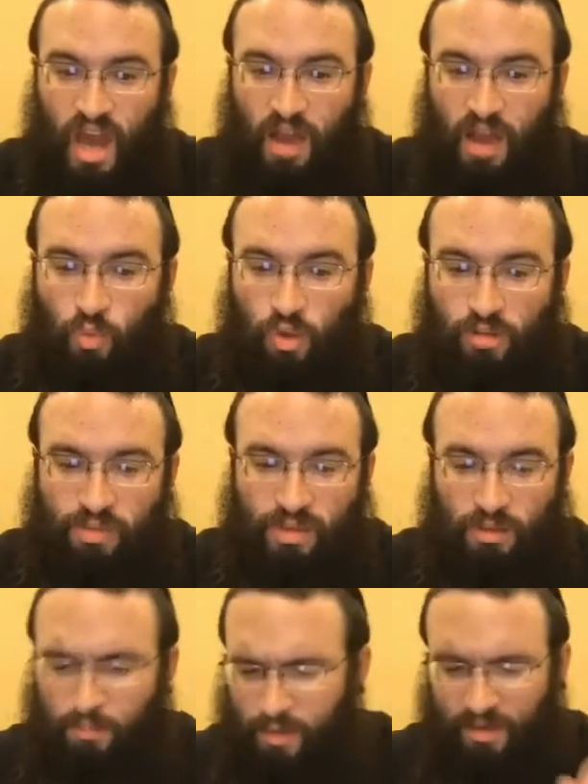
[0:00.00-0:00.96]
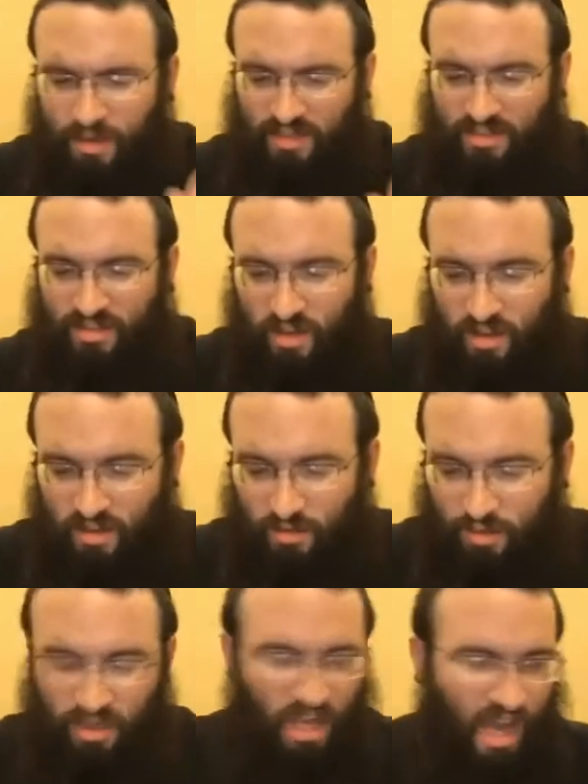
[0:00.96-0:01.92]
I want to be a big Baal
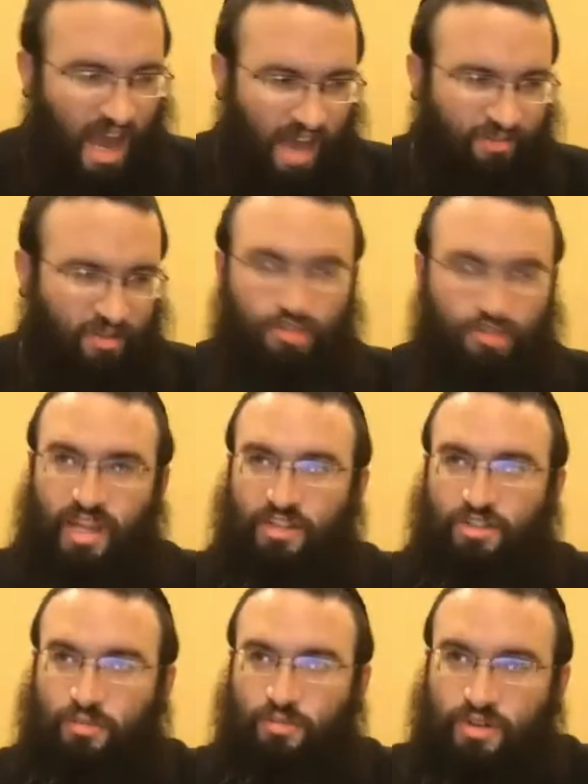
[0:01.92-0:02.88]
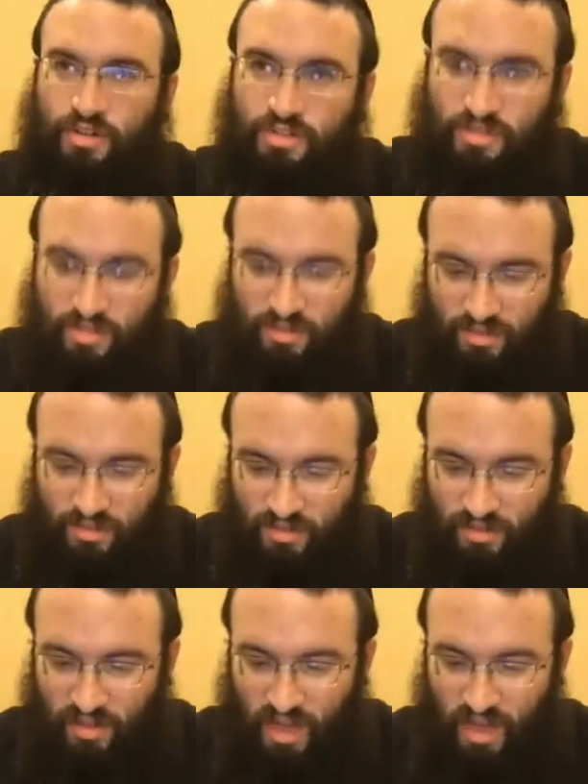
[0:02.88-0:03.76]
Tzedakah, but I have such financial burdens.